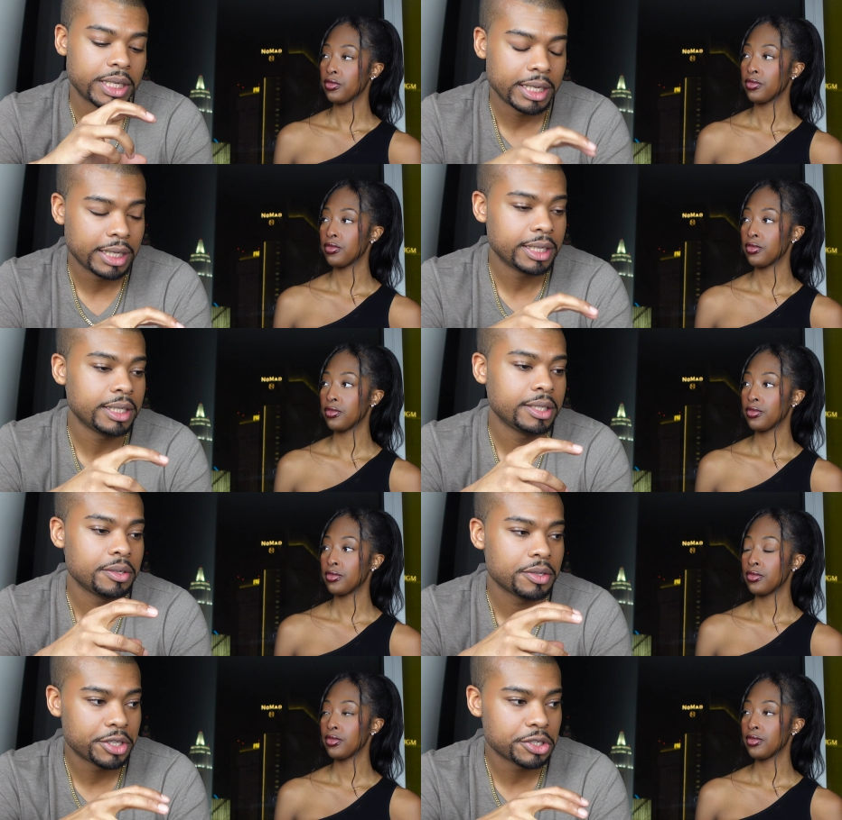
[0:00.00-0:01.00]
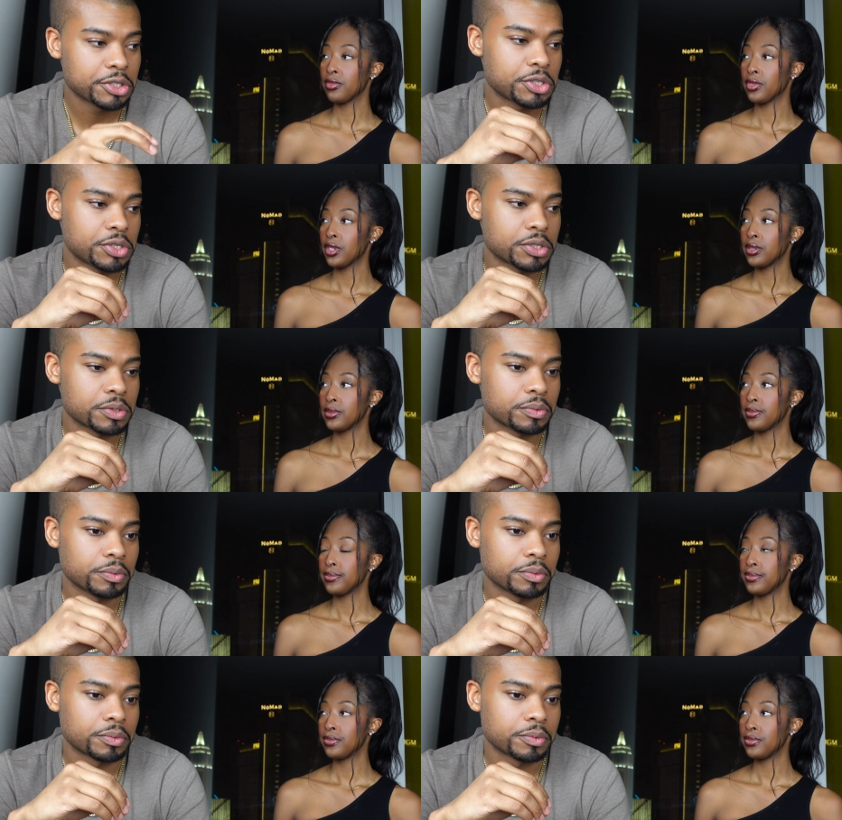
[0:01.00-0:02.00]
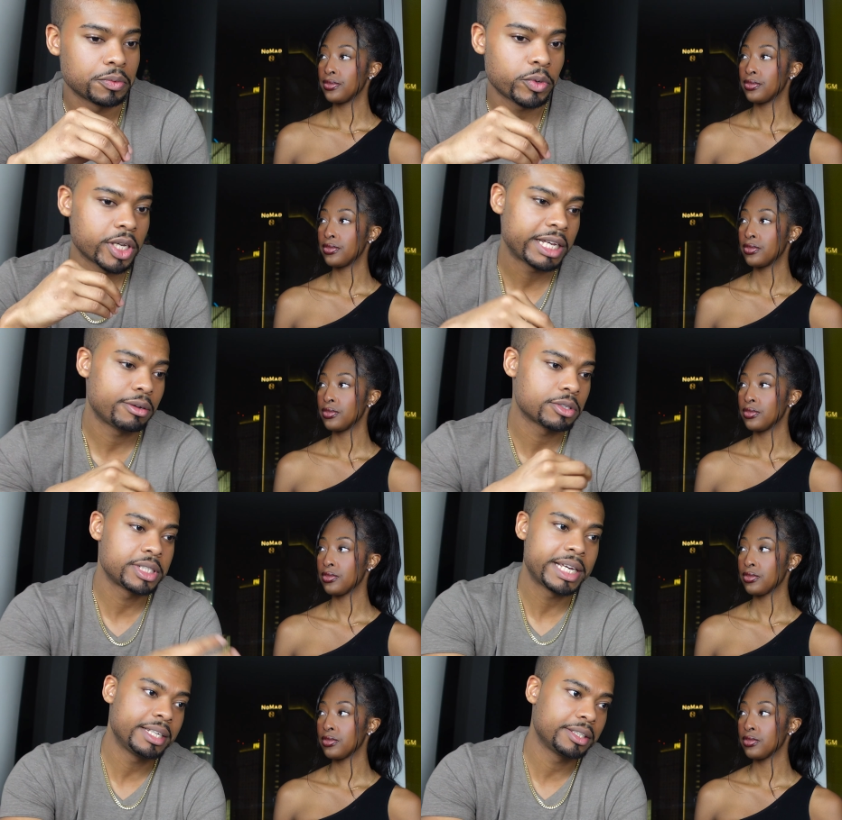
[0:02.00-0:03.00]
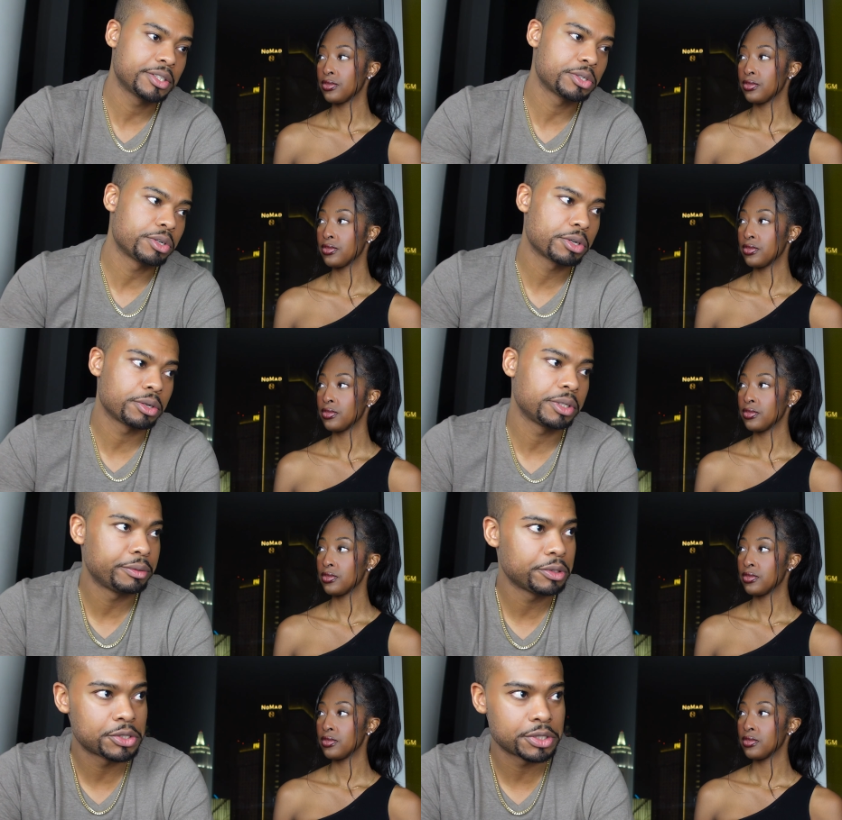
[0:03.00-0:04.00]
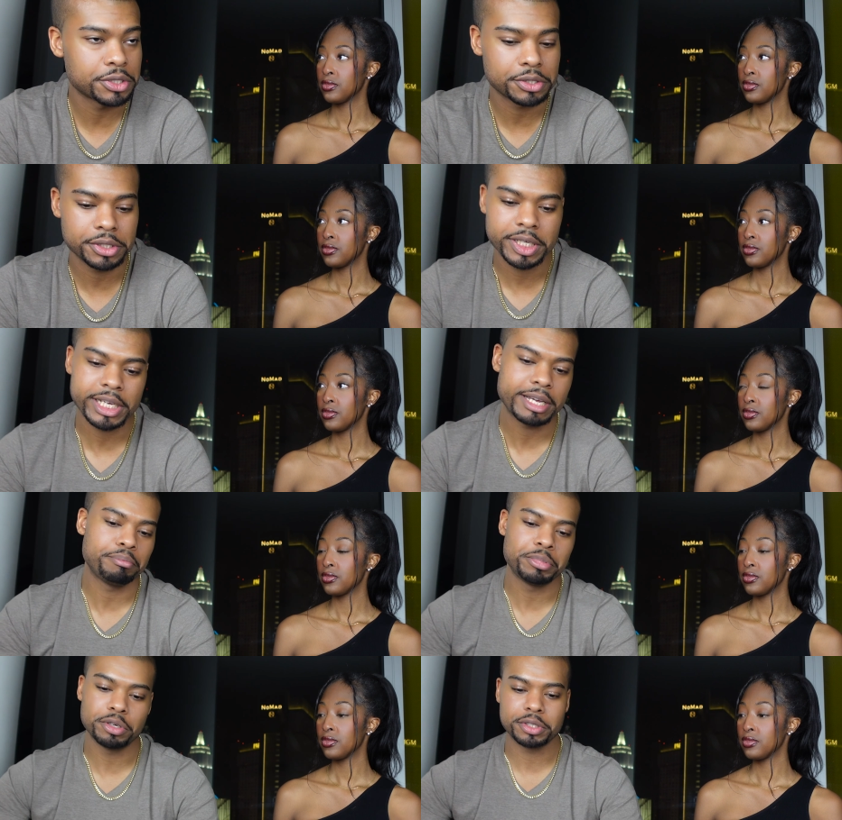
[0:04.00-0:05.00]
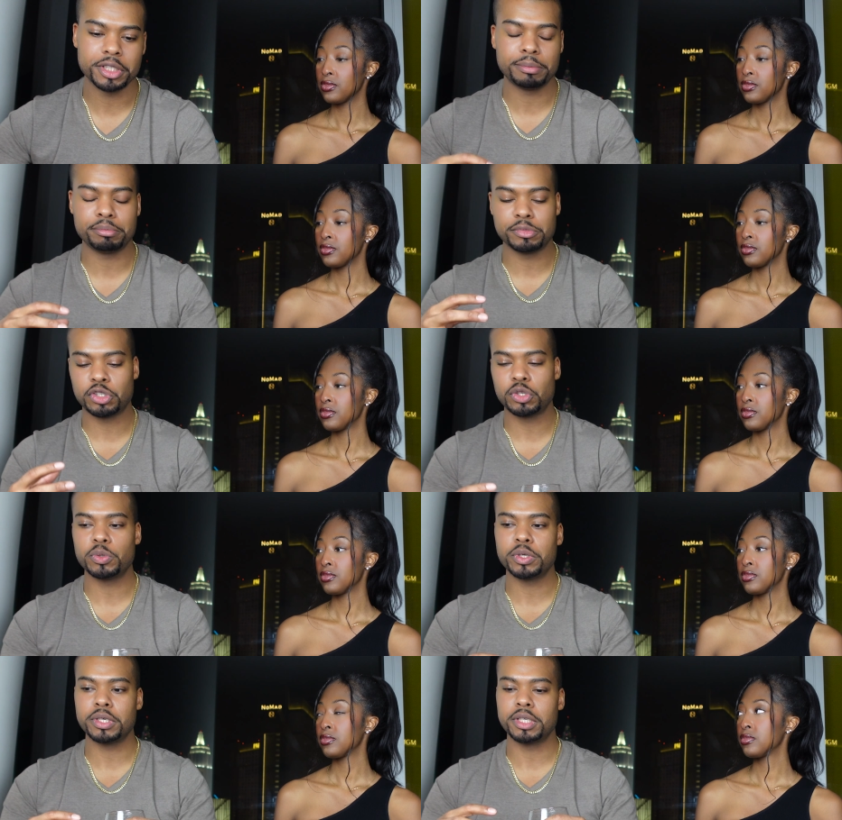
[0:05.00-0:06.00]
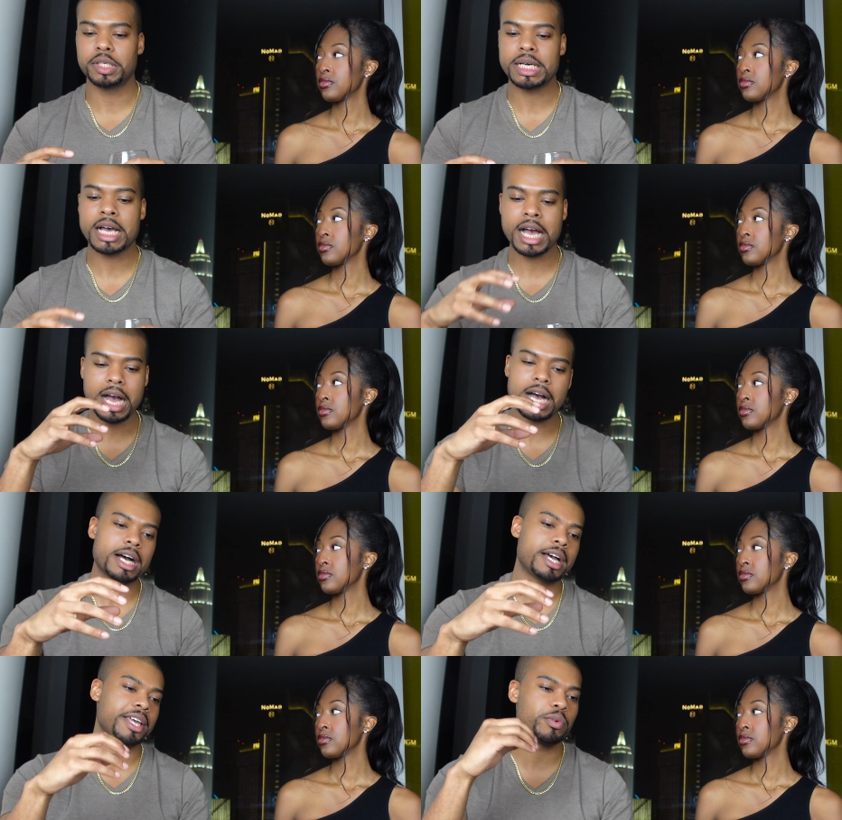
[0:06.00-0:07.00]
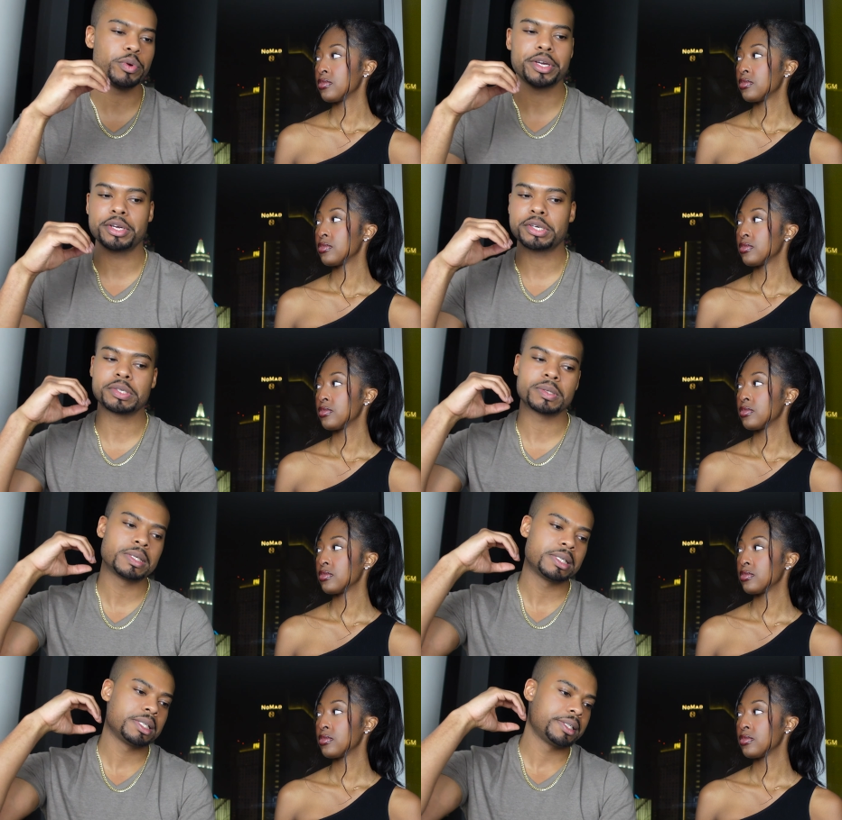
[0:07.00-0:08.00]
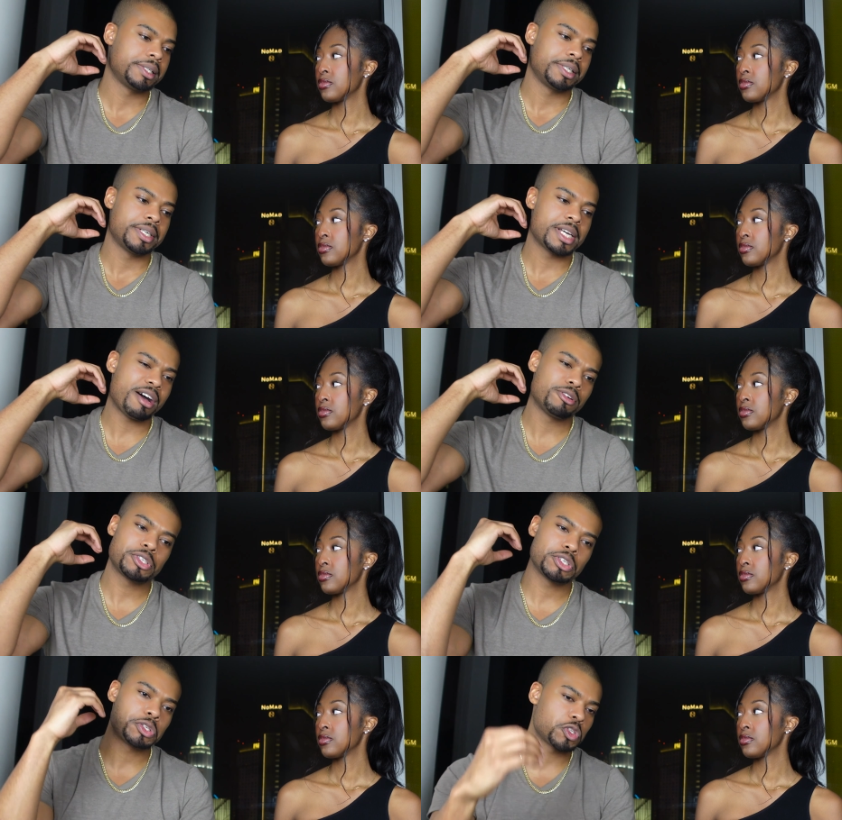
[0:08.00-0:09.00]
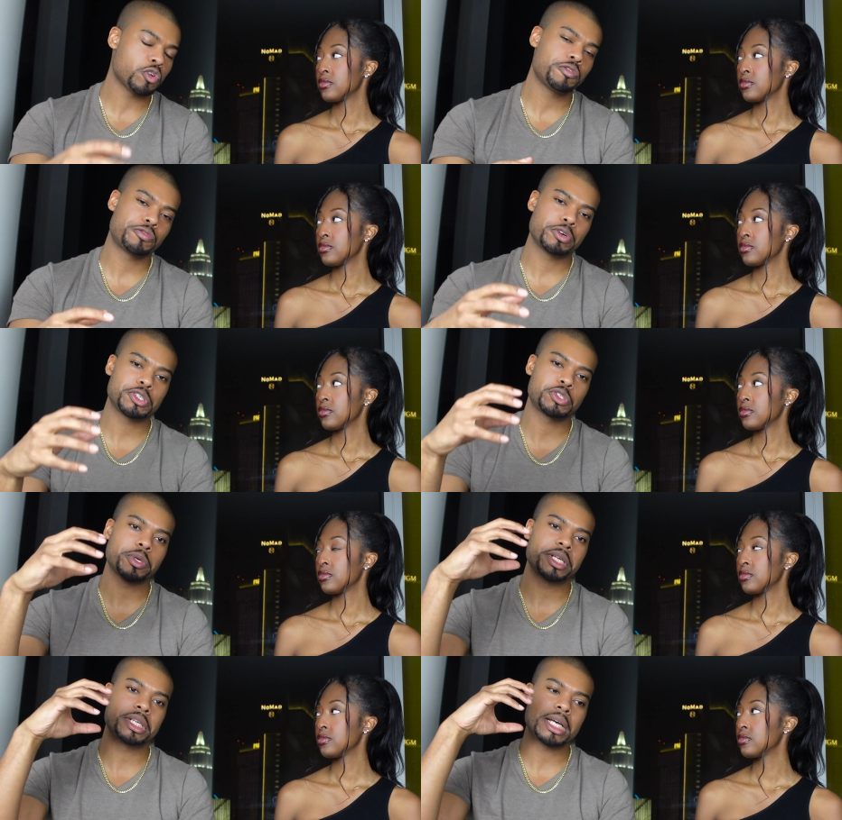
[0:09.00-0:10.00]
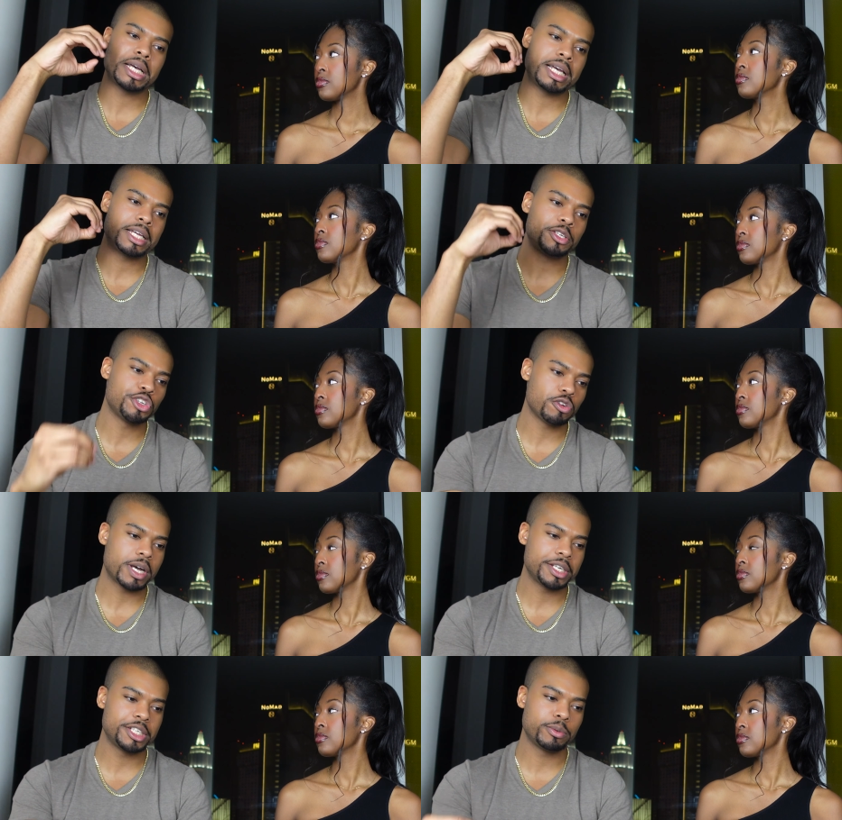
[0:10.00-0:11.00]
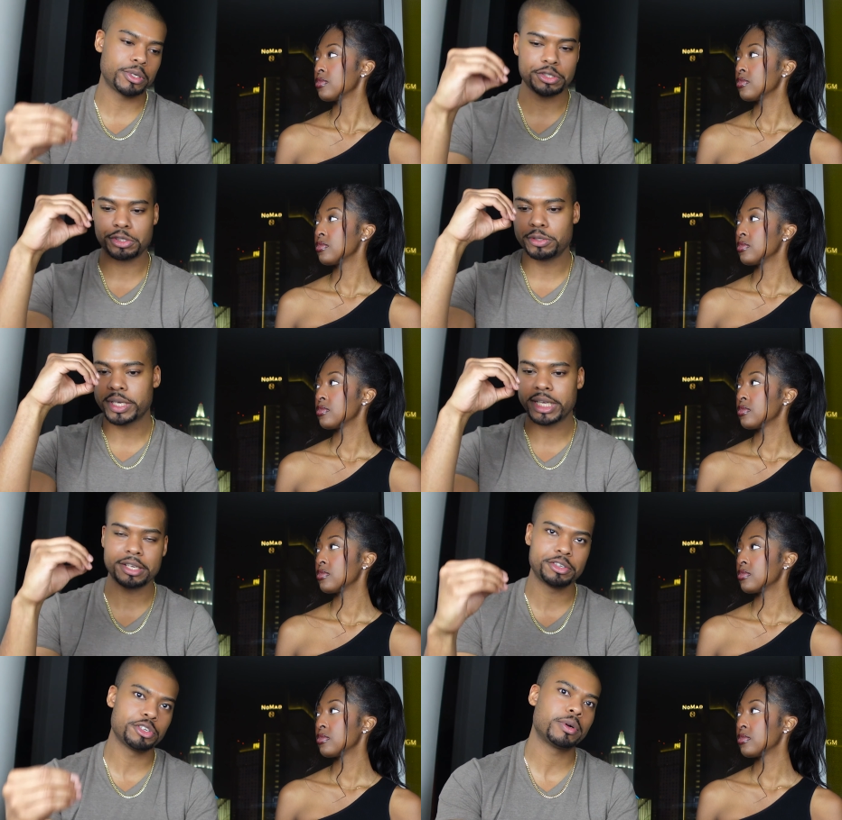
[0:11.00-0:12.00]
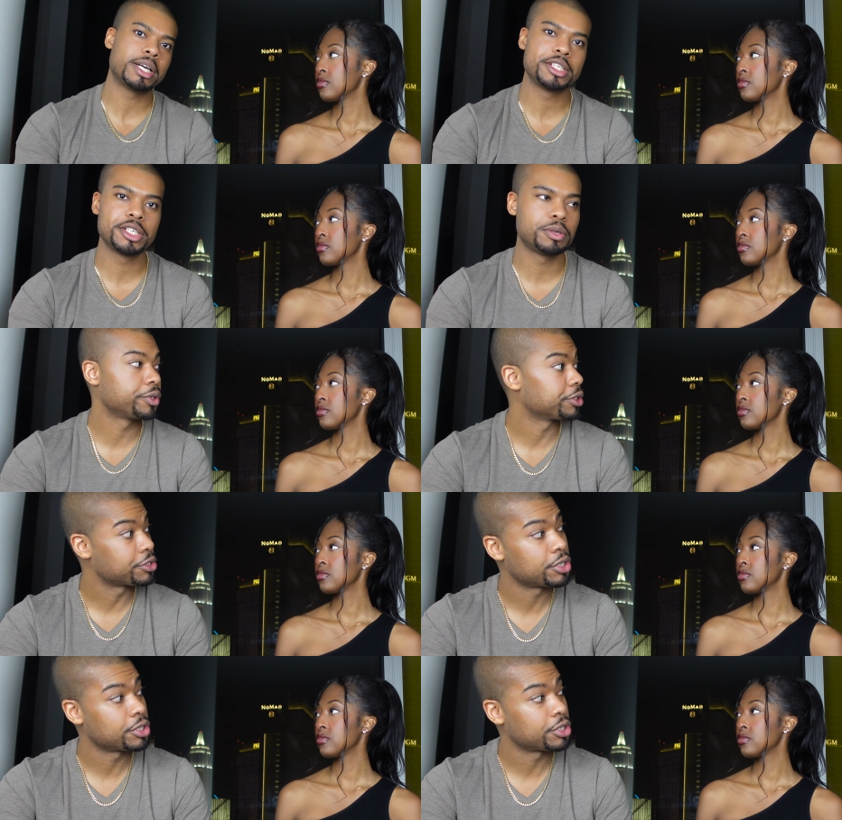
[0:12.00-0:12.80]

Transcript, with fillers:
Speaker 1: in this while I was dating this girl, it was just, it had built up to a high where I was just so frustrated. I had no idea what to do. I had no idea where to